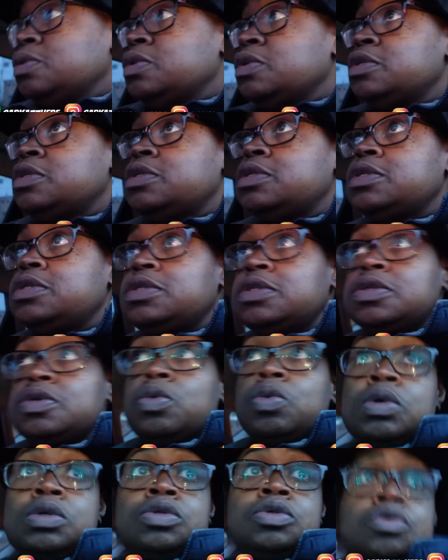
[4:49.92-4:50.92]
It was
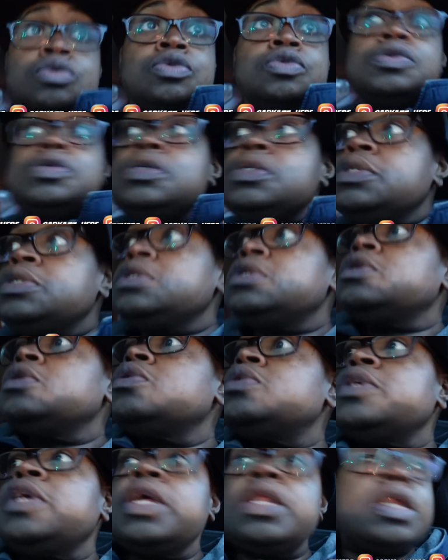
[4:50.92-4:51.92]
one, two, three, you know,
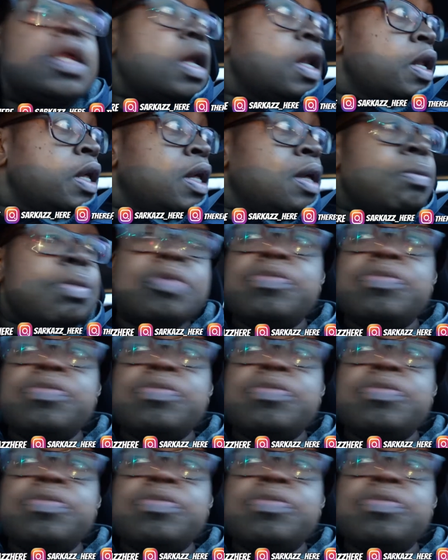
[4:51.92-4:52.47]
to get the claim,